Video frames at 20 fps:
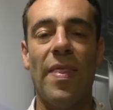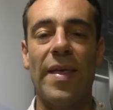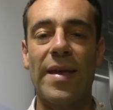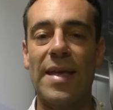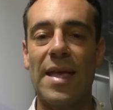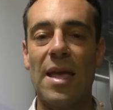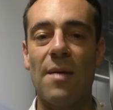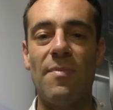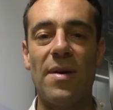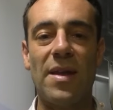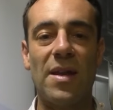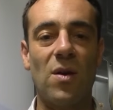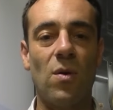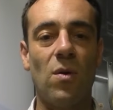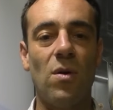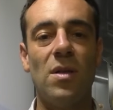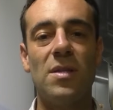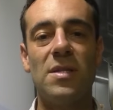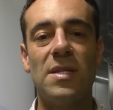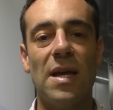they can get better
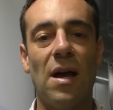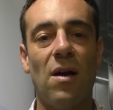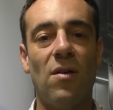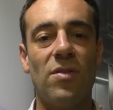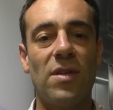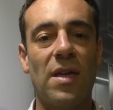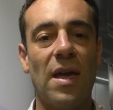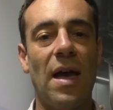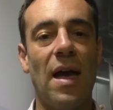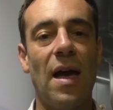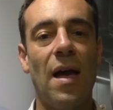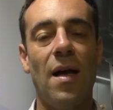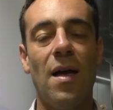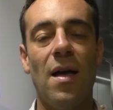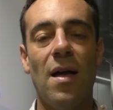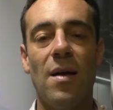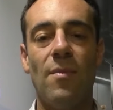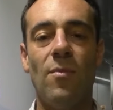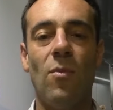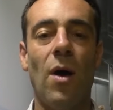quality healthcare,
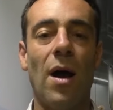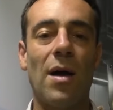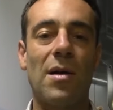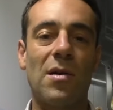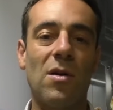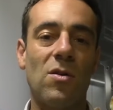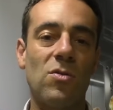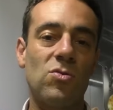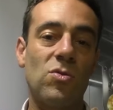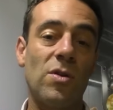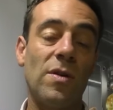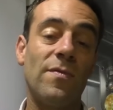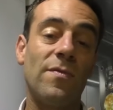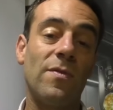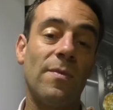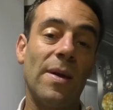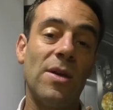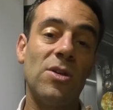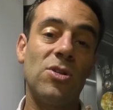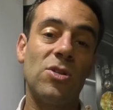more agricultural
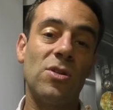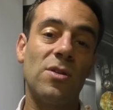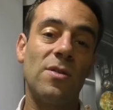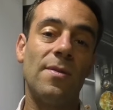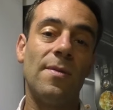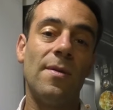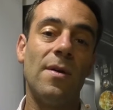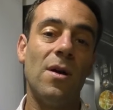information.